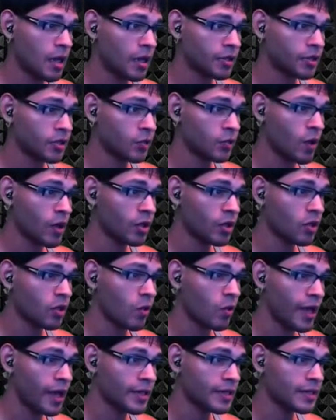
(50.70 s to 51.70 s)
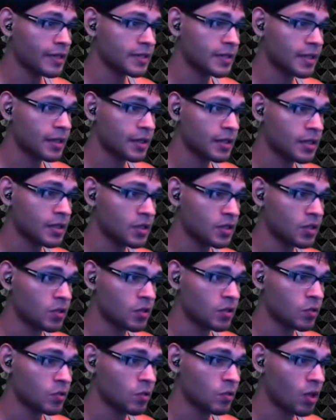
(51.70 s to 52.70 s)
You want to go ahead and set this
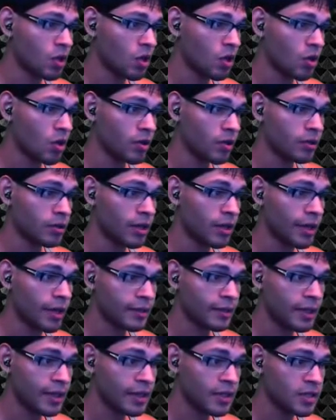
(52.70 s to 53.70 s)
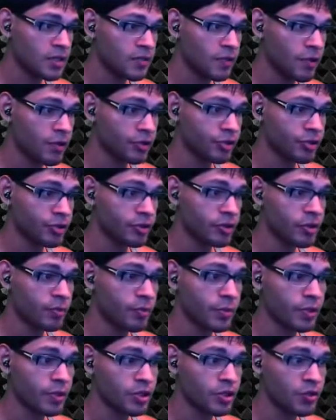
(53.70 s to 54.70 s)
to not the latest version,
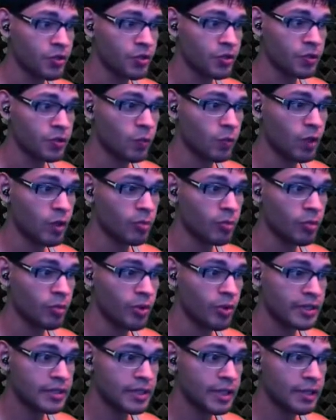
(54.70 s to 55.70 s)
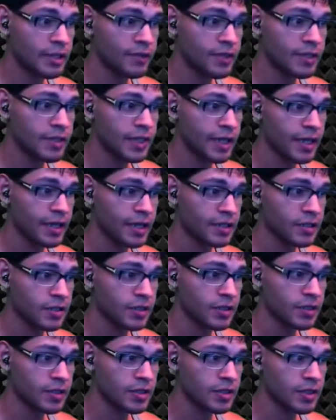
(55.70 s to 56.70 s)
but choose 1.710 as you
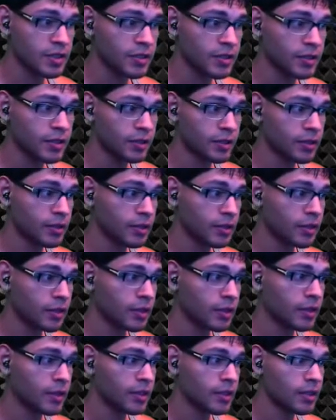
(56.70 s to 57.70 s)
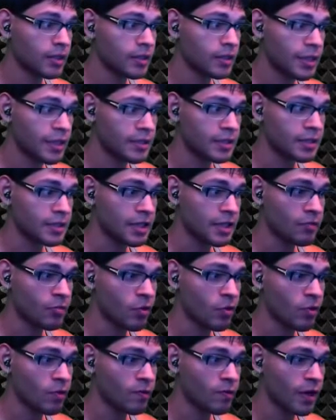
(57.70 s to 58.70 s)
can see here. Hit save
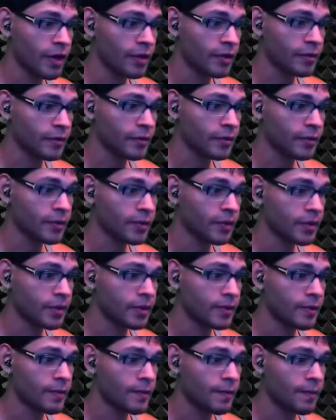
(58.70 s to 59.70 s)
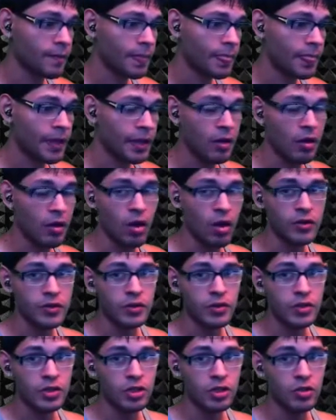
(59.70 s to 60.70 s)
profile. Now
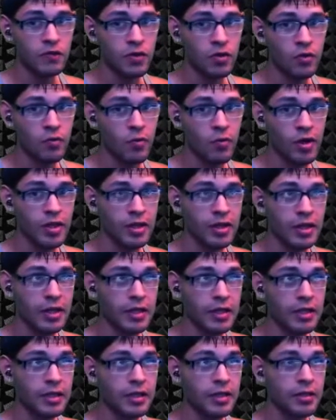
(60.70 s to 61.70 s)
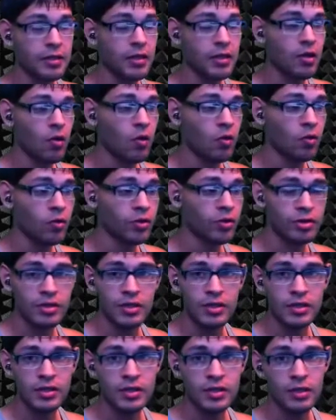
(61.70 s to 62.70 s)
also too, if you're running an older
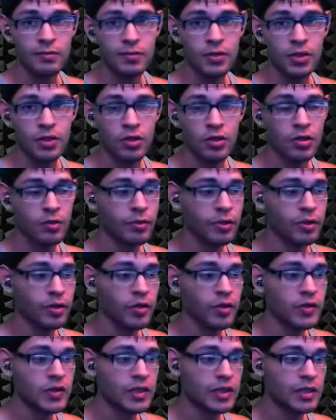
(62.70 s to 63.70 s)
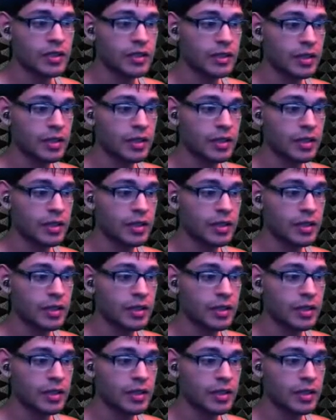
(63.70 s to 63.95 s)
system, you're going to be using